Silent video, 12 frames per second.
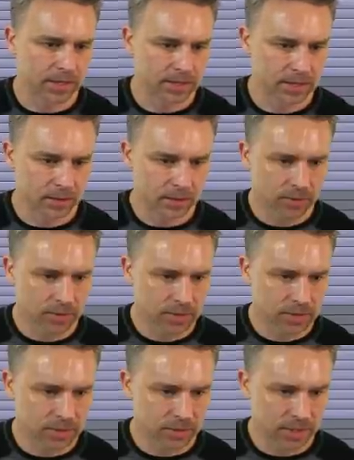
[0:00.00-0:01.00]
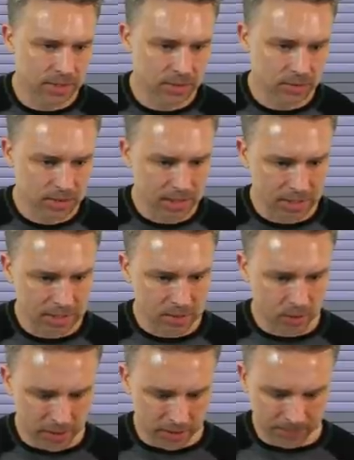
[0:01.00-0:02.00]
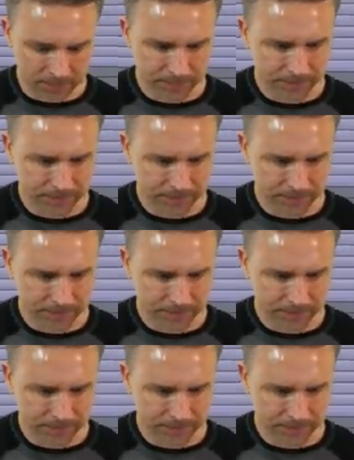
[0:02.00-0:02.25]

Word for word: So we'll just do this. We'll take this one.